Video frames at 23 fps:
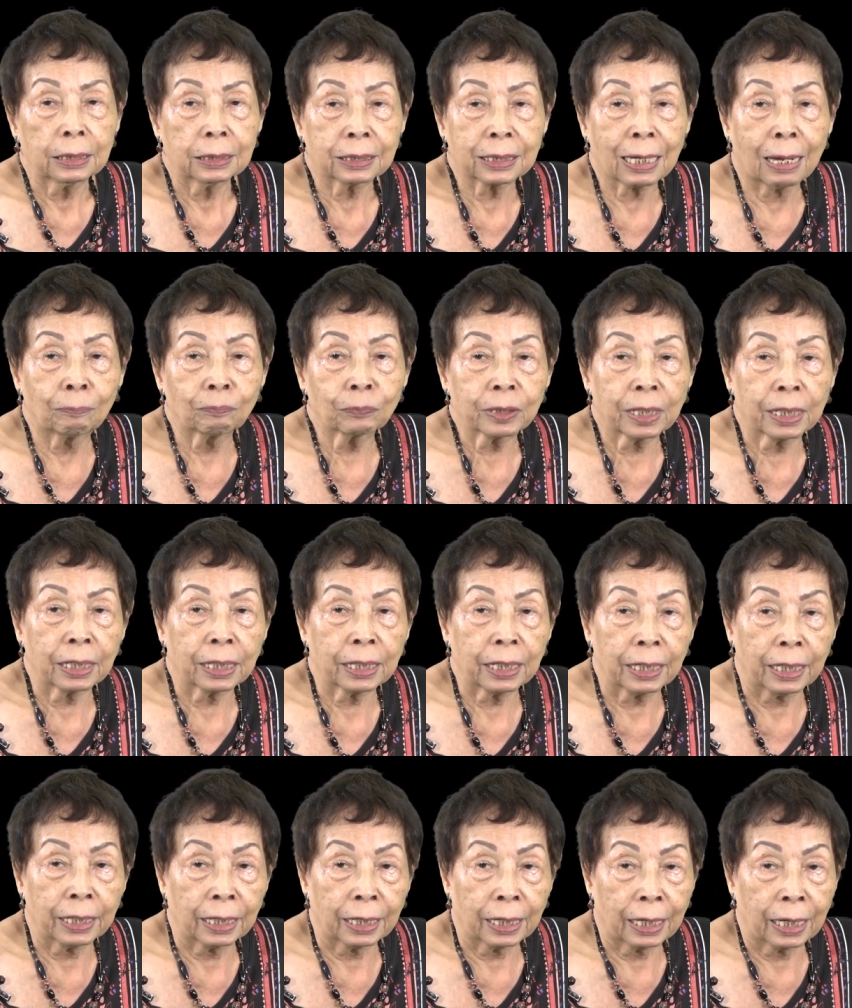something
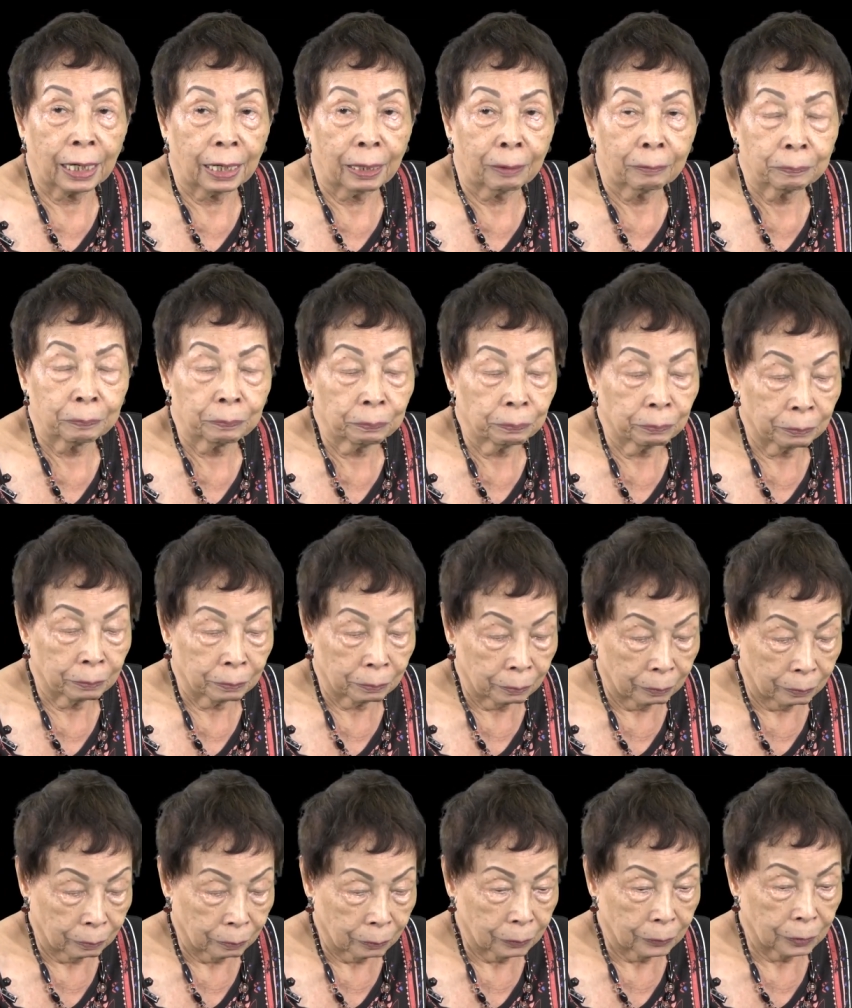in
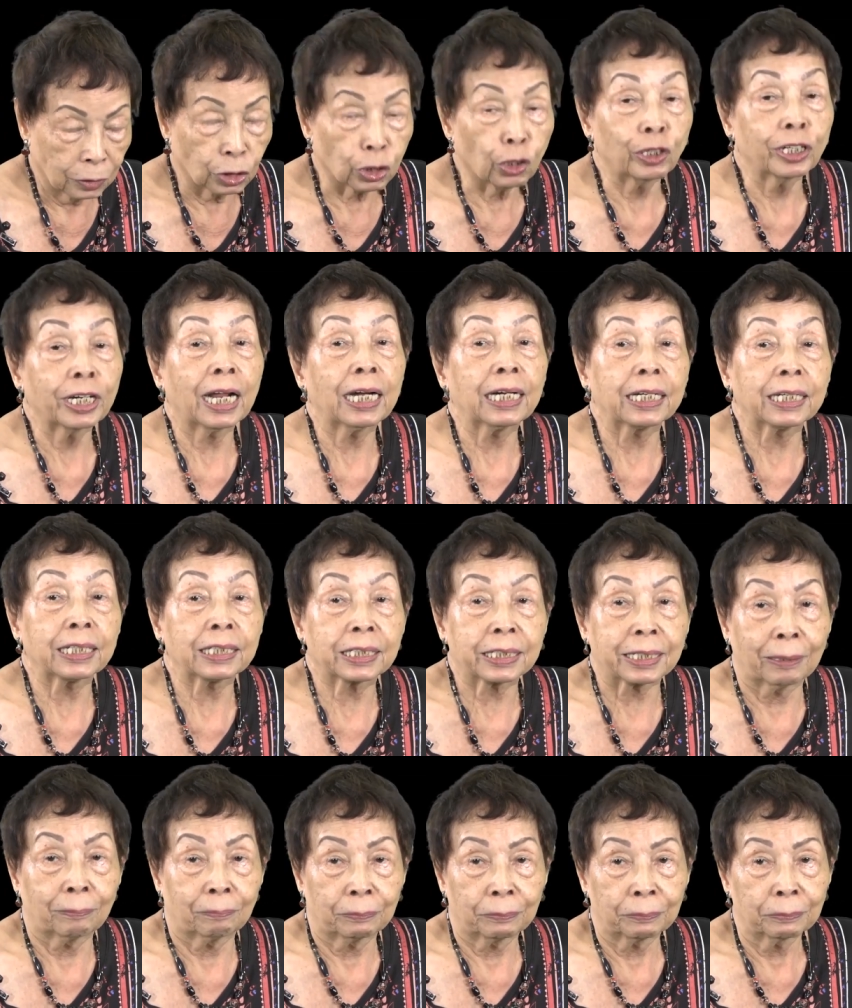
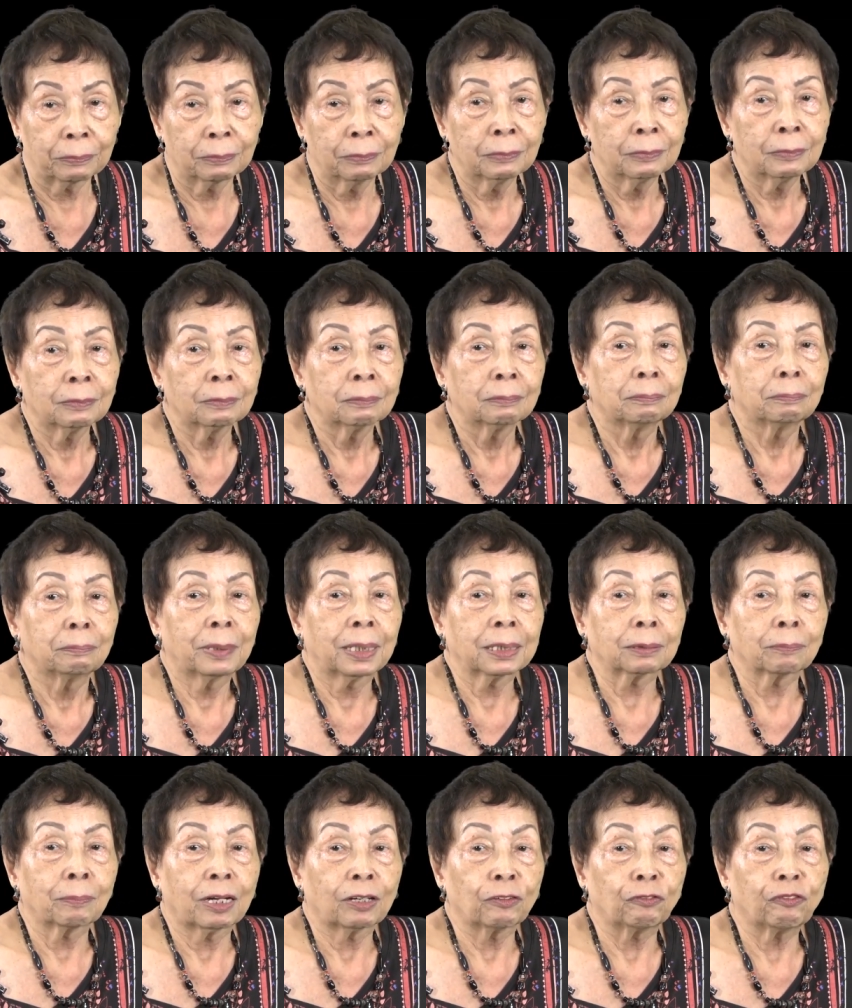journalism,
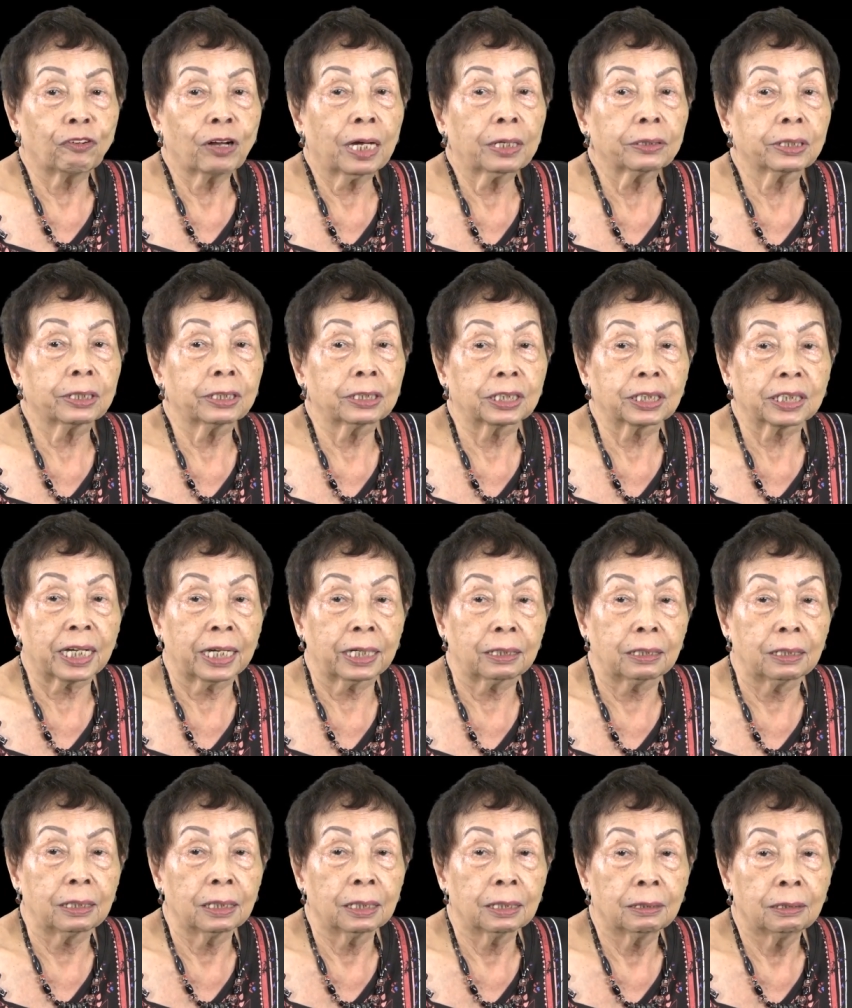but my father
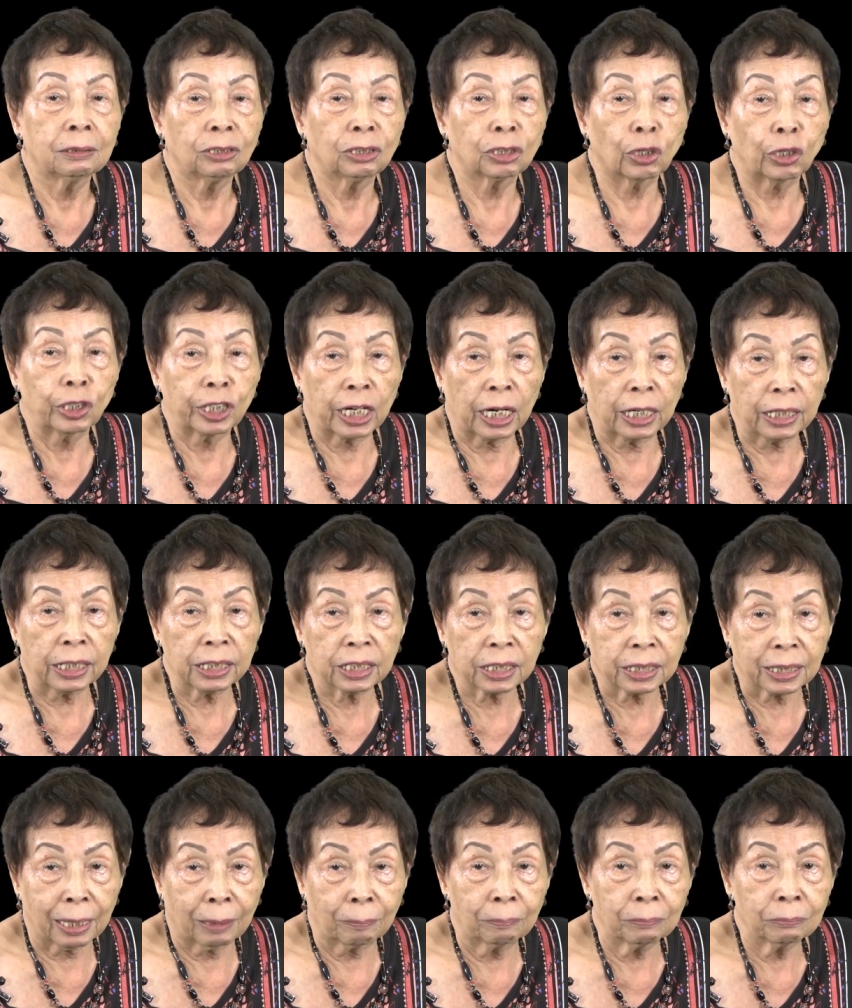said,
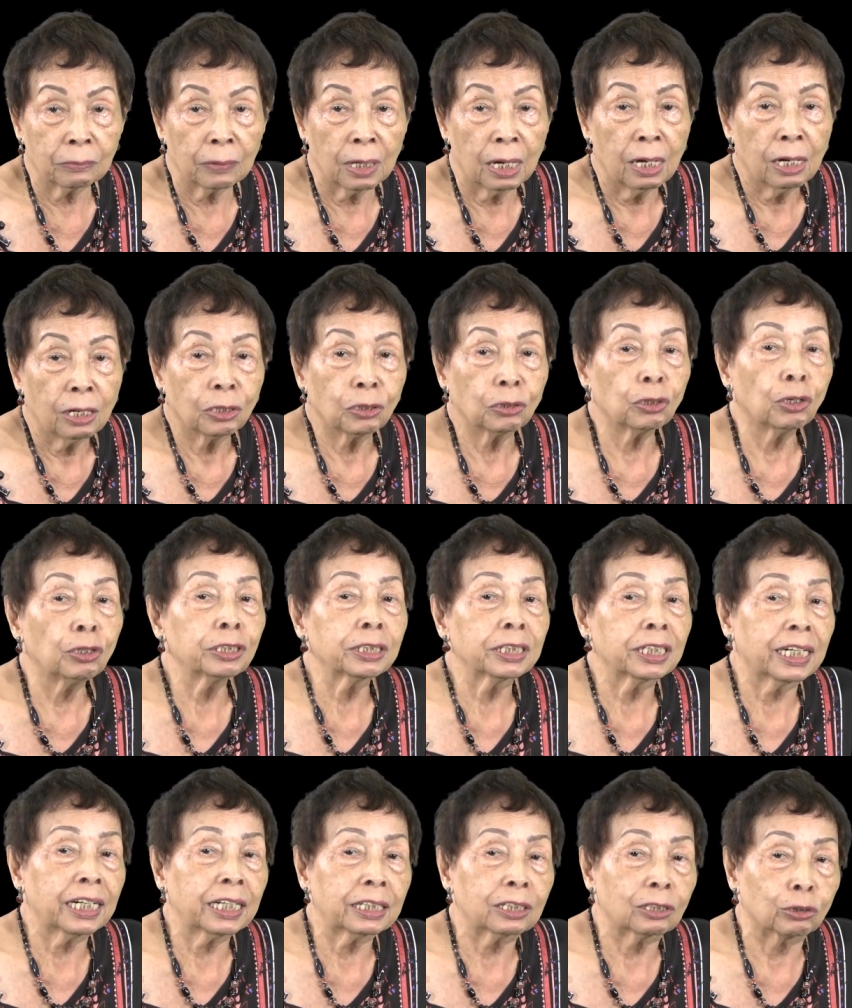journalism, you
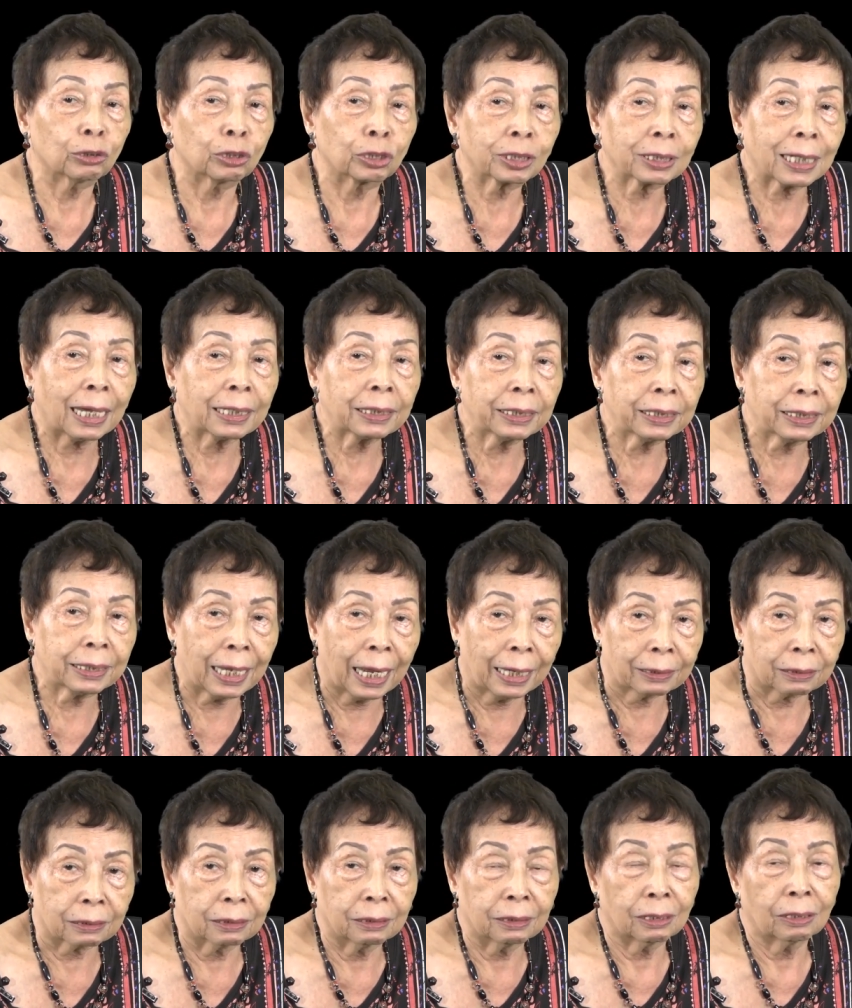don't need to study
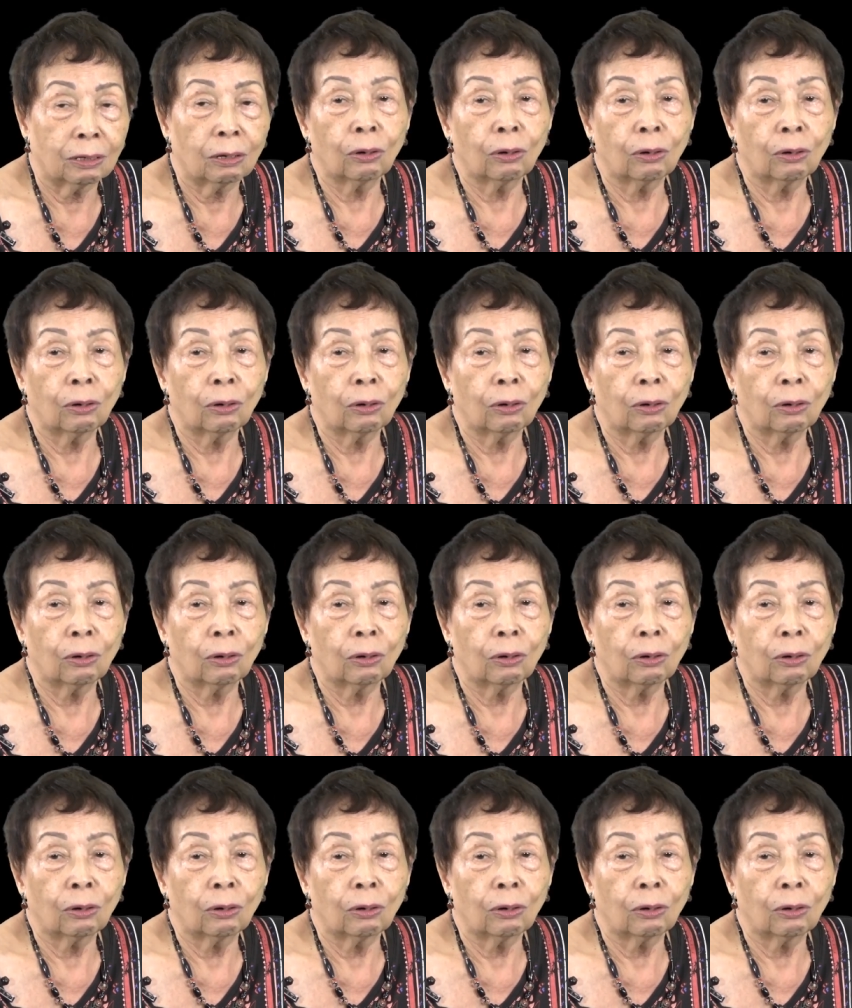that.